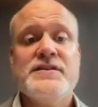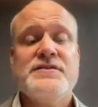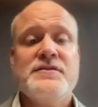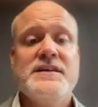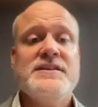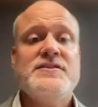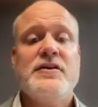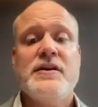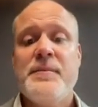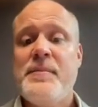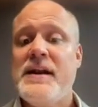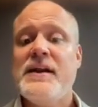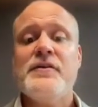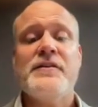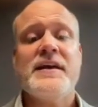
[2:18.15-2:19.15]
So these are,
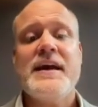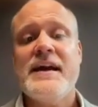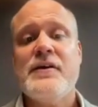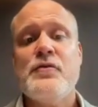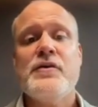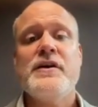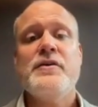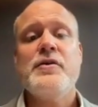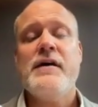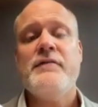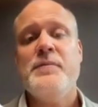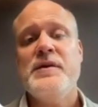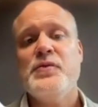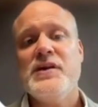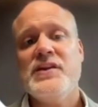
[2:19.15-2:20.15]
depending on the category, you have
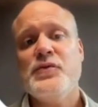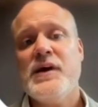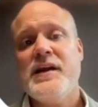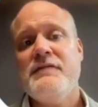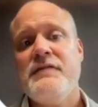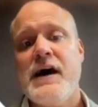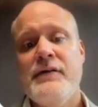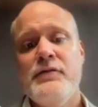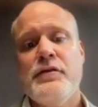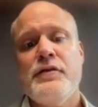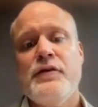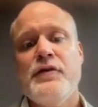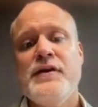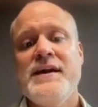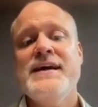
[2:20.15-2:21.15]
between 25 to
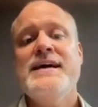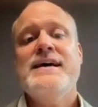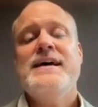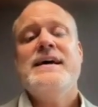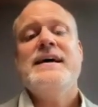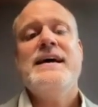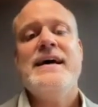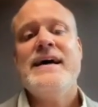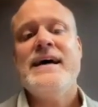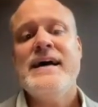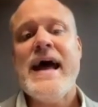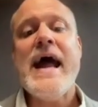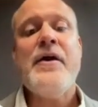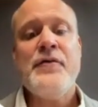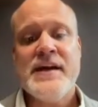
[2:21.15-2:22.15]
30
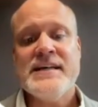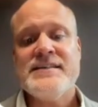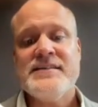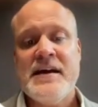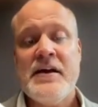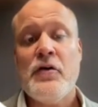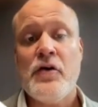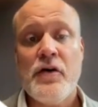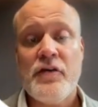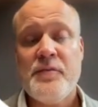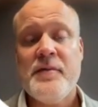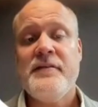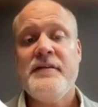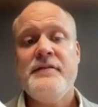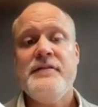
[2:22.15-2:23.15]
areas that are
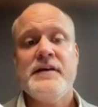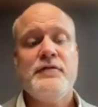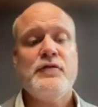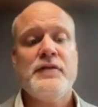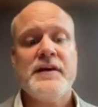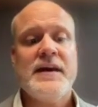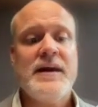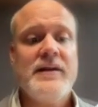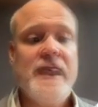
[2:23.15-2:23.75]
specific for the category.